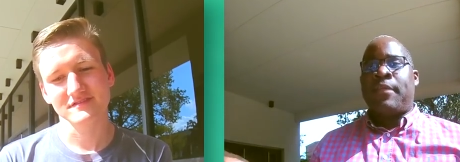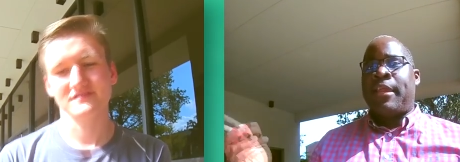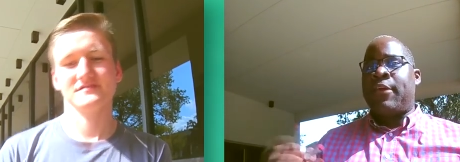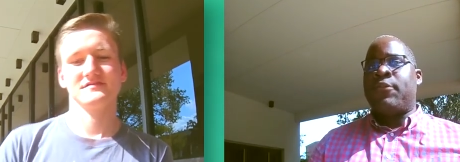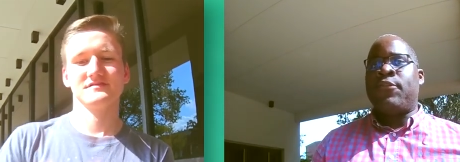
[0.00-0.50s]

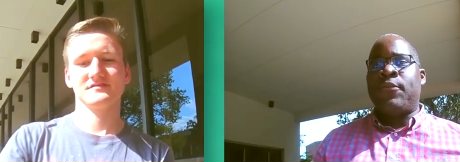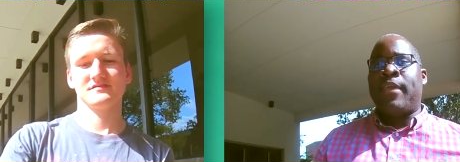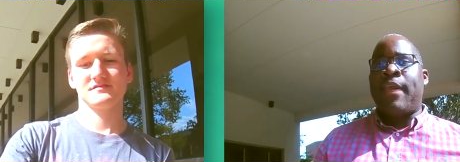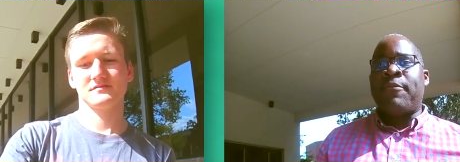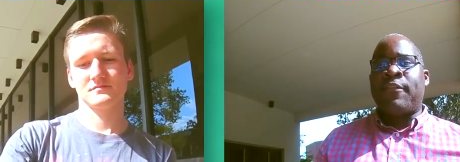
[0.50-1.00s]
Speaker 1: and I go to
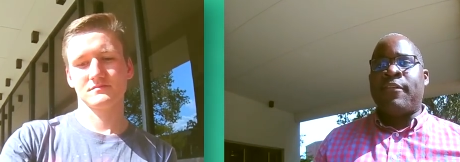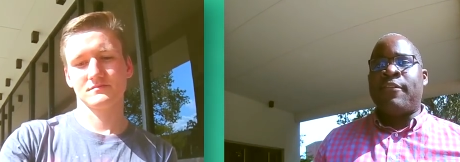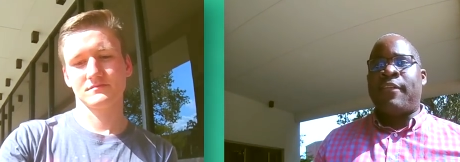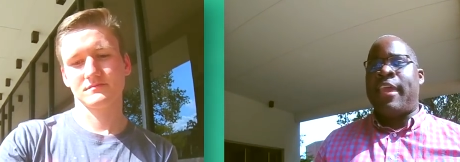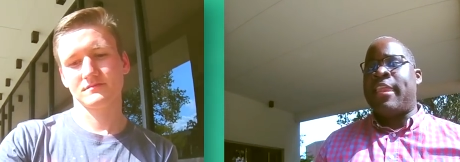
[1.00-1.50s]

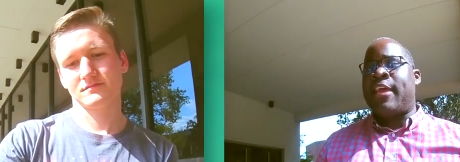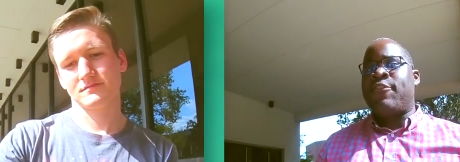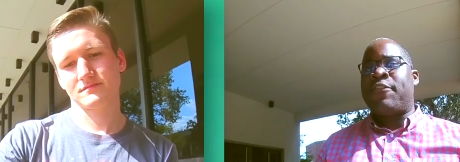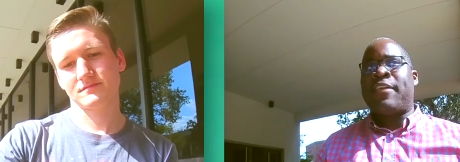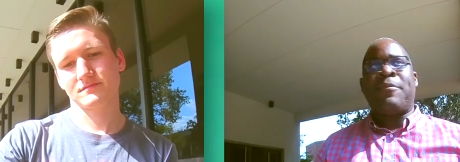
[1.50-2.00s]
campuses and I
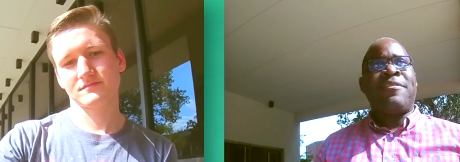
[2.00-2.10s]
just set up